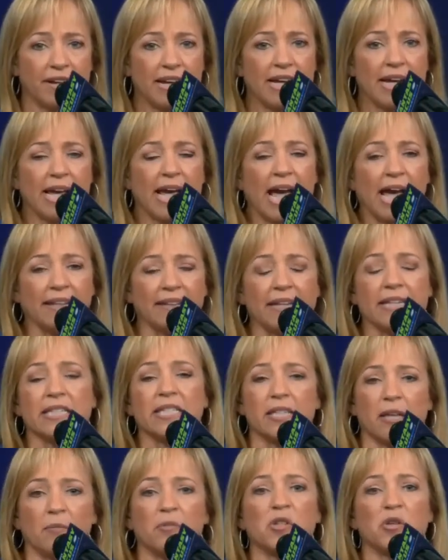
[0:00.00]
And then
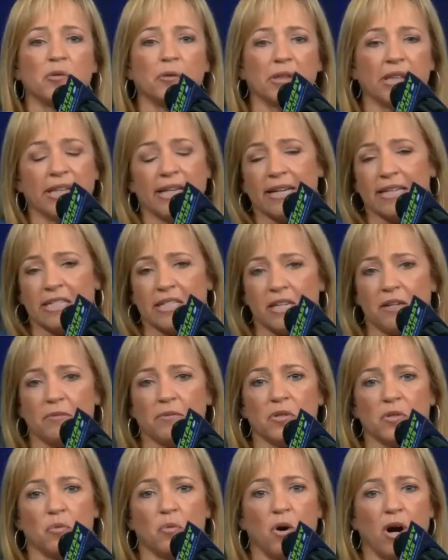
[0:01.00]
subsequently, as he
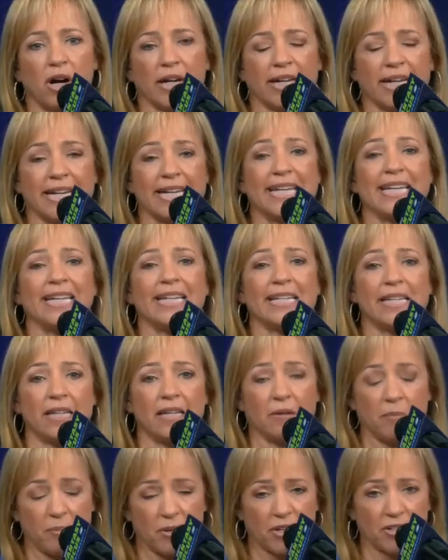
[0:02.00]
was walking, he
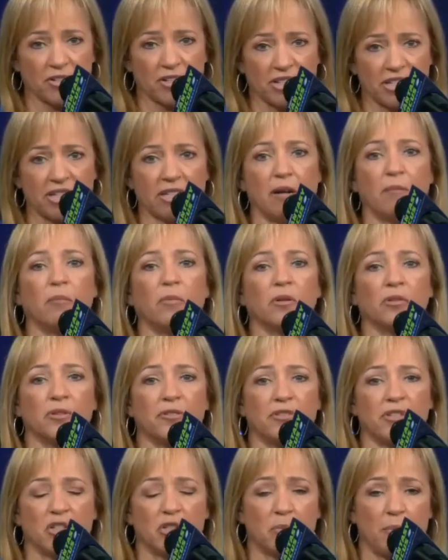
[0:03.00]
appeared to stumble, lose
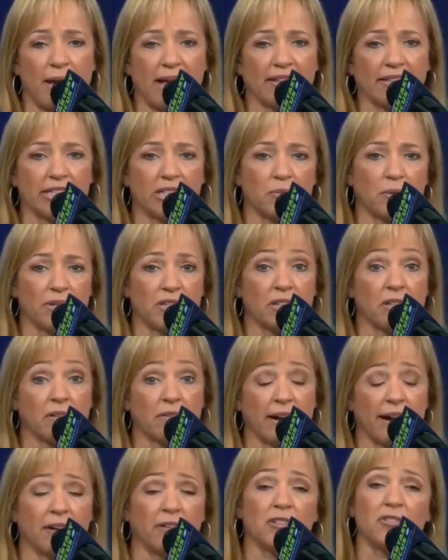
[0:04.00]
his balance, went to the
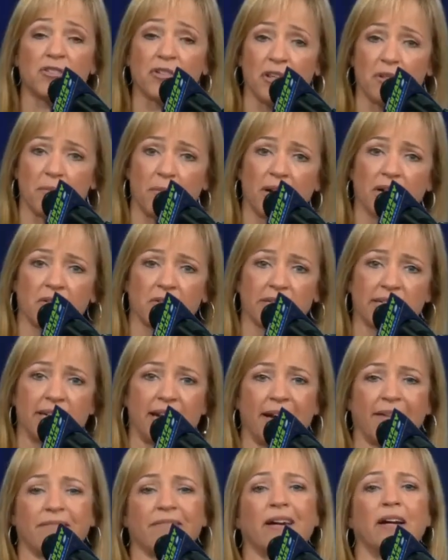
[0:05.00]
ground. You saw the medical
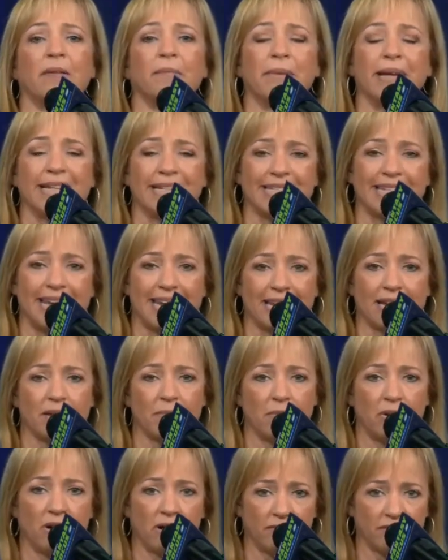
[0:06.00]
staff come and take him
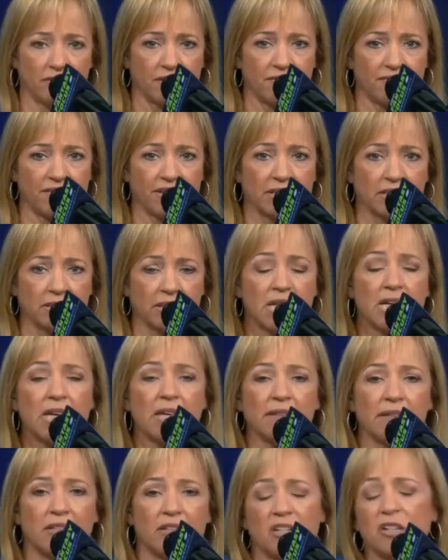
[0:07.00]
off the field.
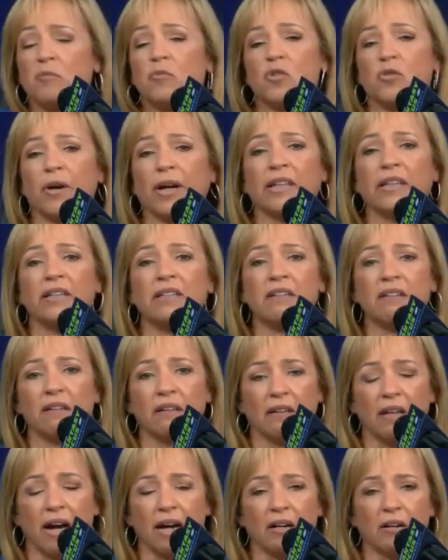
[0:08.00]
They took him directly to the
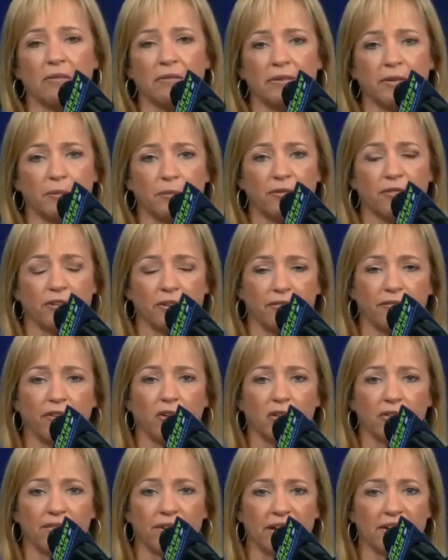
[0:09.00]
locker room for a full
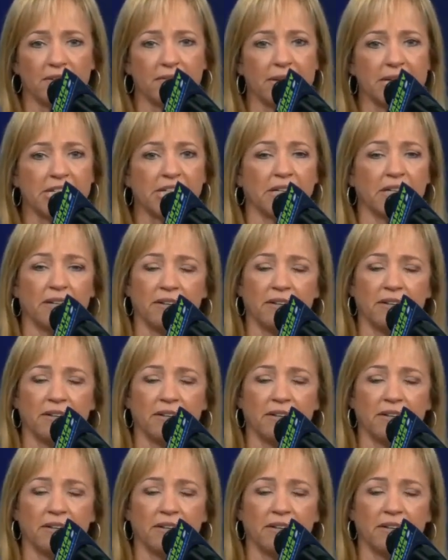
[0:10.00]
evaluation.